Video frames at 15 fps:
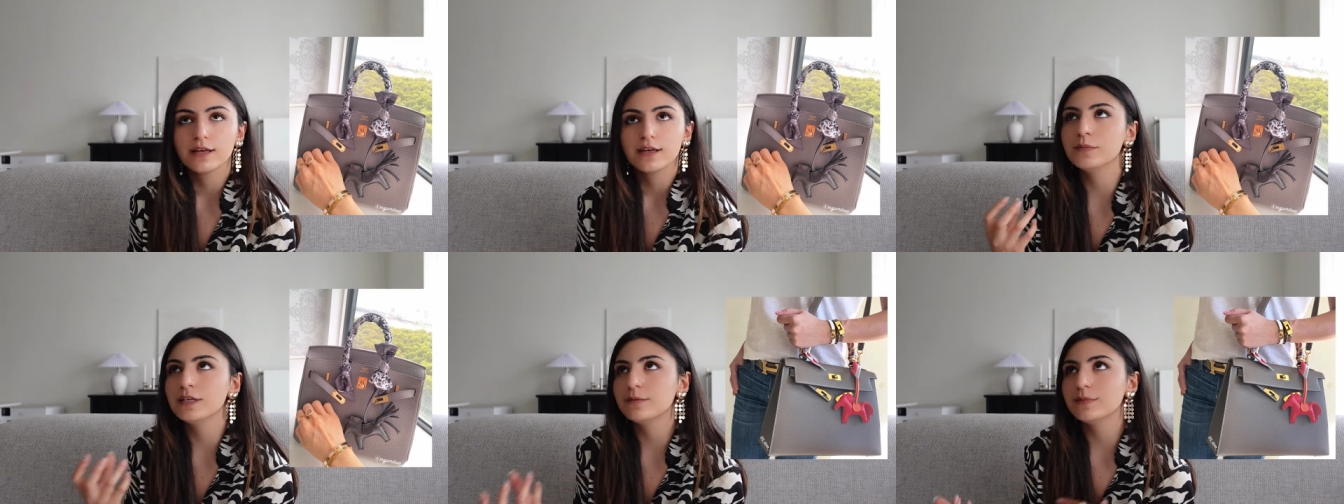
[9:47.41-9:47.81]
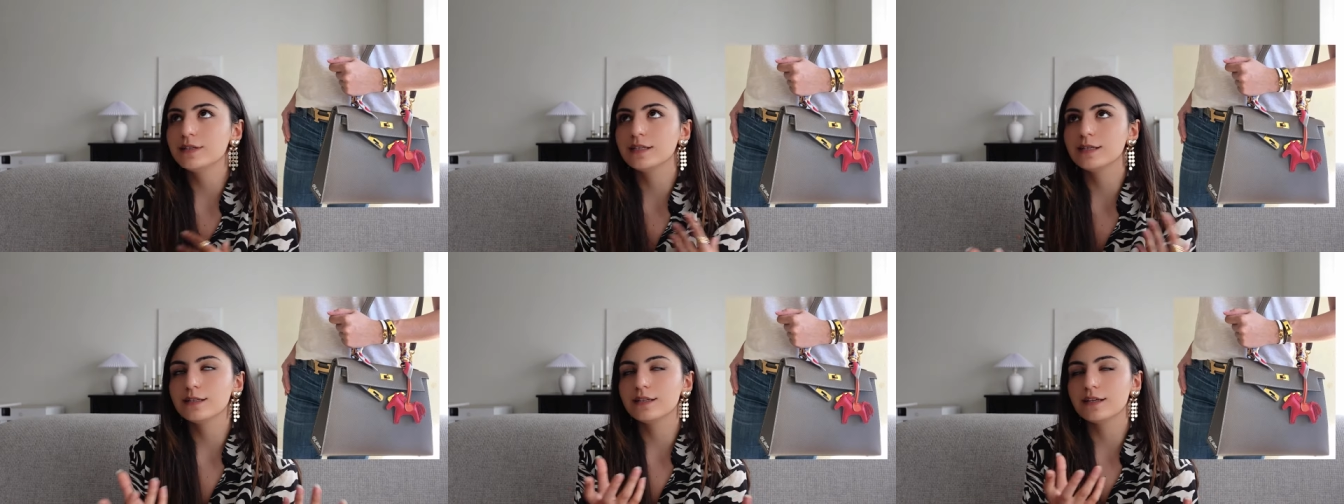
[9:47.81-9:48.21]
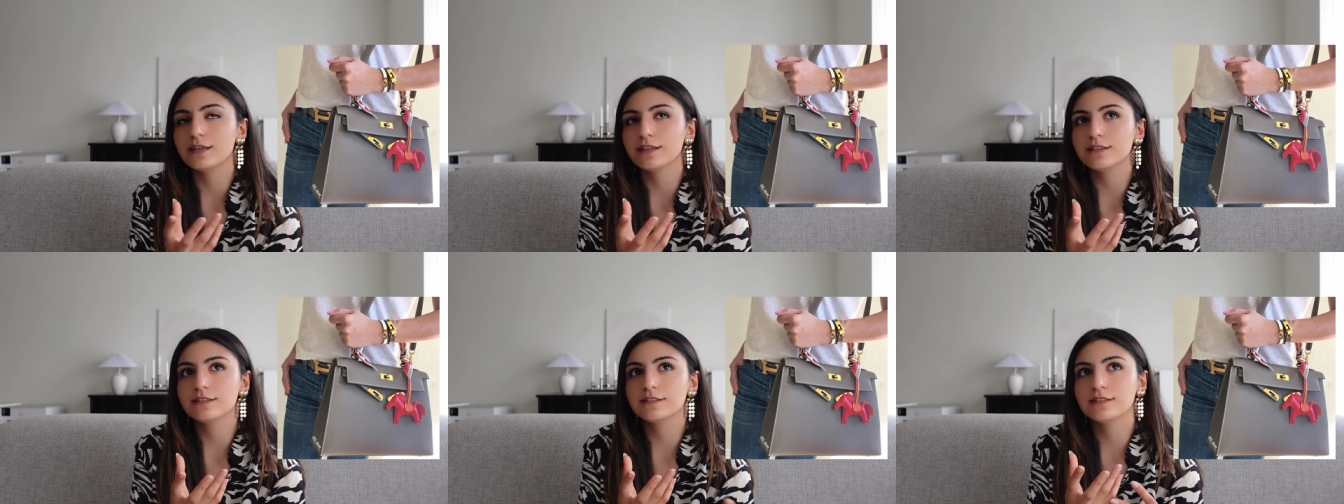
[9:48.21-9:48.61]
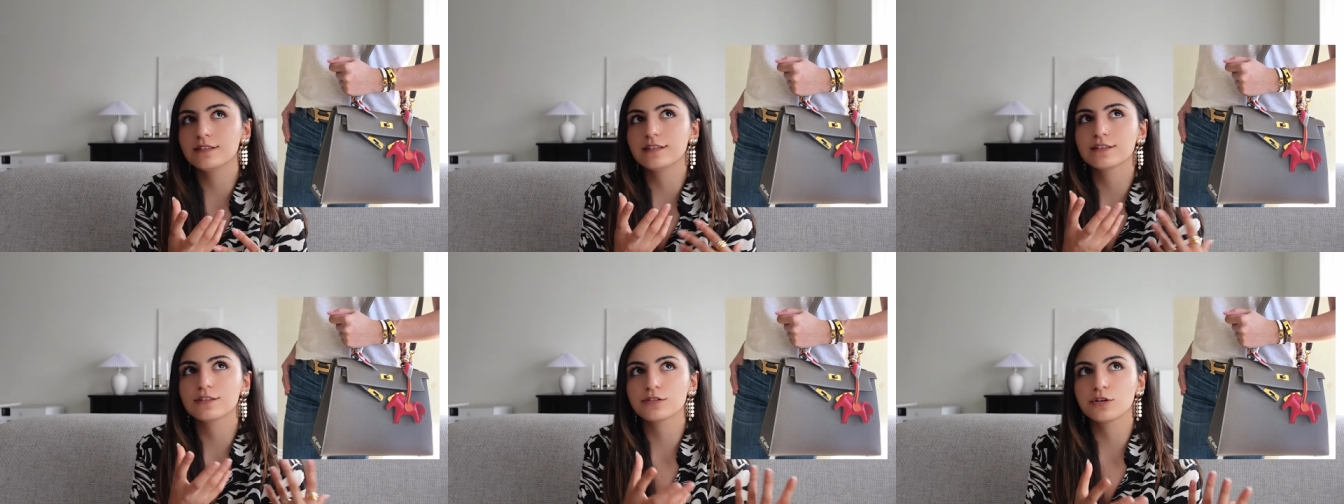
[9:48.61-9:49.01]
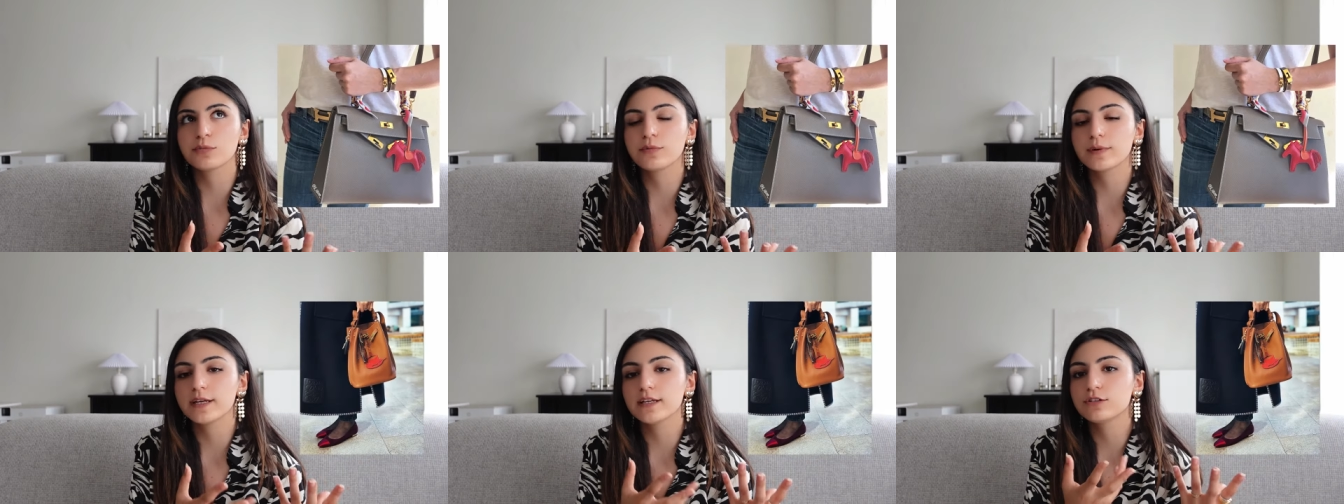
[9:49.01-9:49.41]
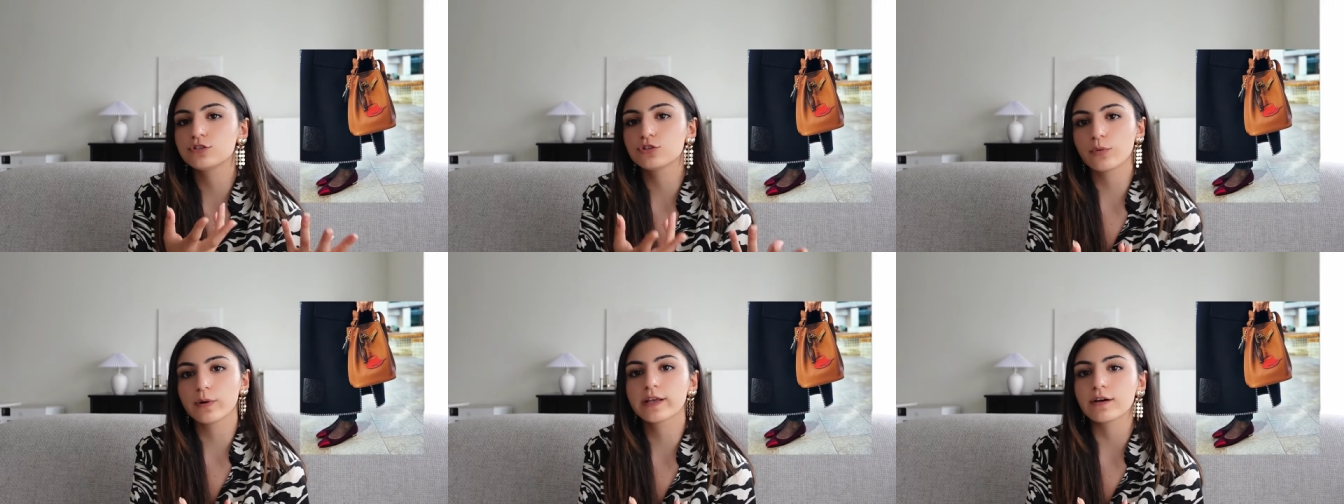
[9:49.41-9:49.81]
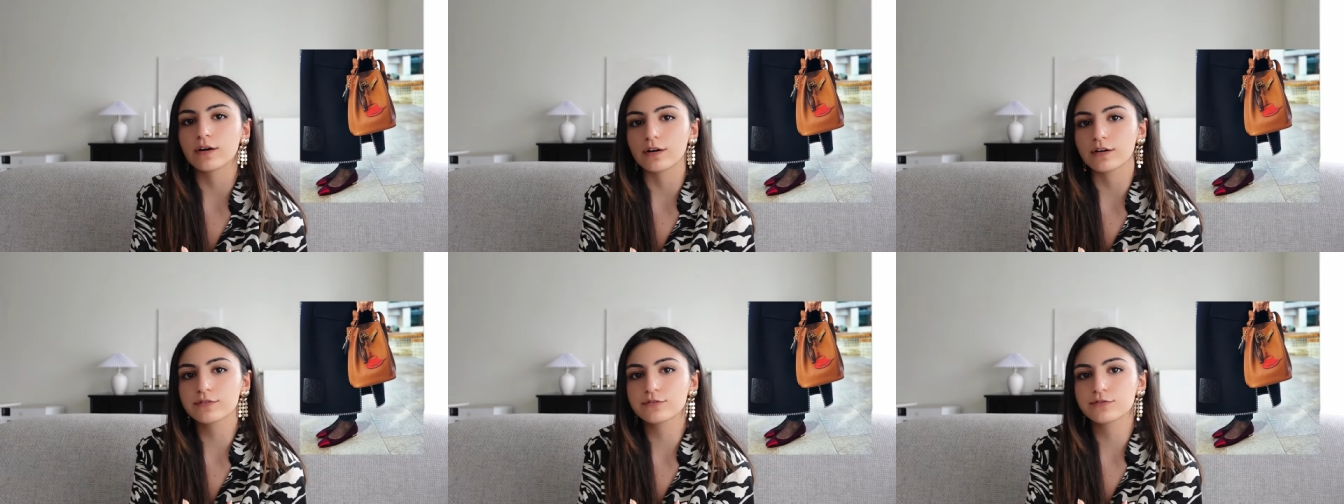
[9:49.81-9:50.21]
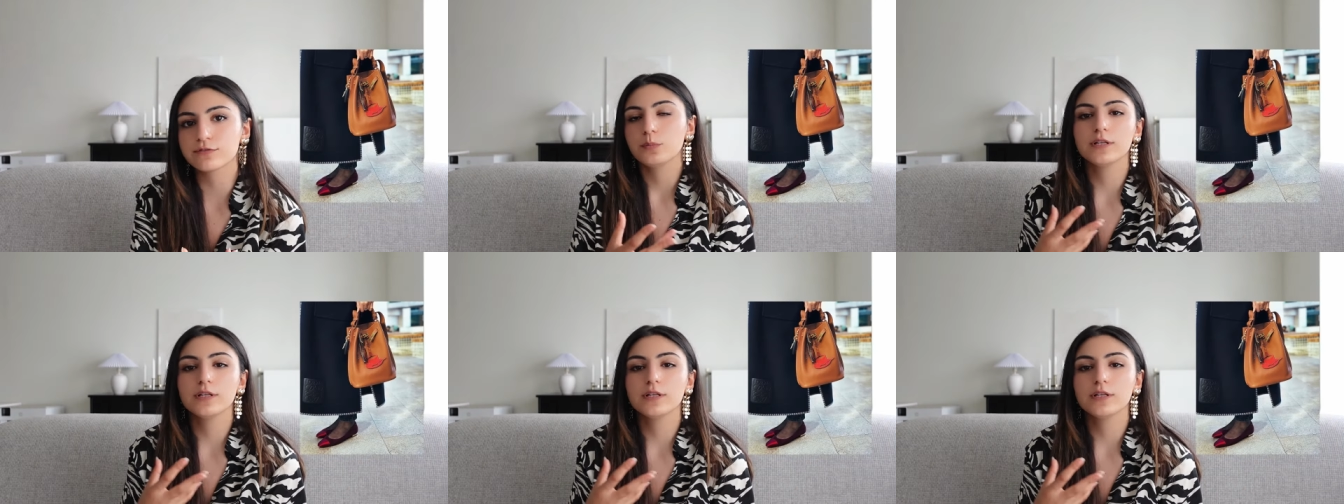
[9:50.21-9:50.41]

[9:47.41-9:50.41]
Maybe it is in some way showing off,